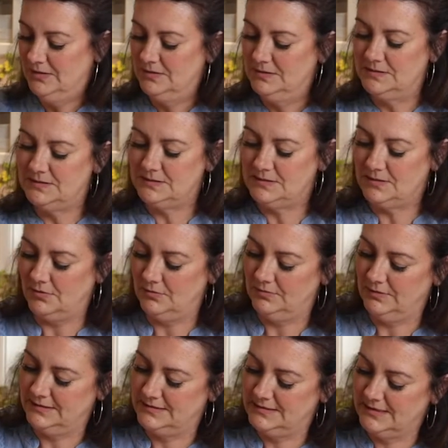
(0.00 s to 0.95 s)
So
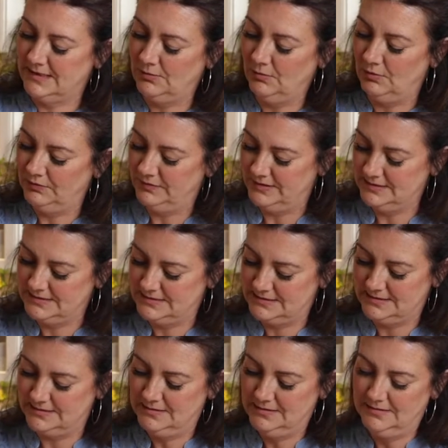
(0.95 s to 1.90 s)
let's get all
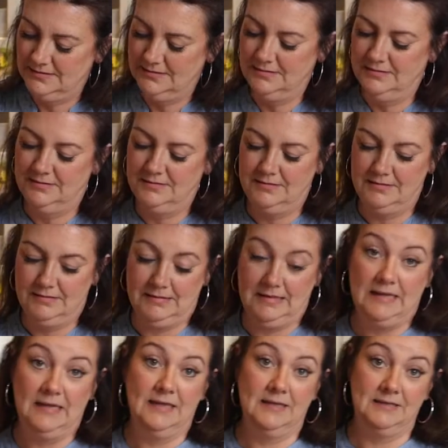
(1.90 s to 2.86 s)
this
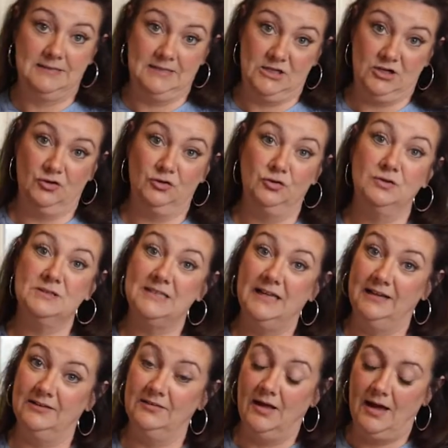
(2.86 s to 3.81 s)
into here. It looks
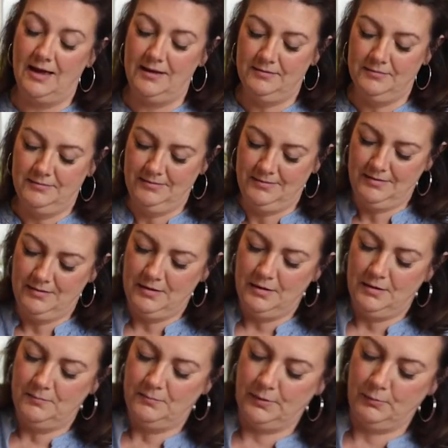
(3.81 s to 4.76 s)
like a lot,
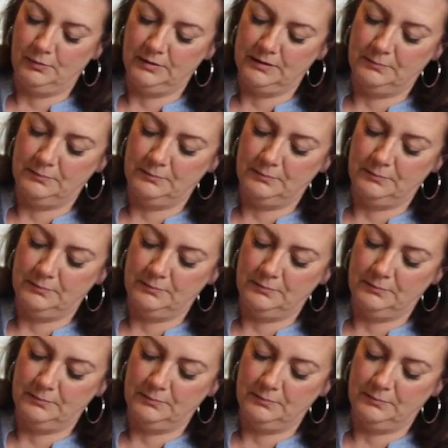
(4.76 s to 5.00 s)
but we're going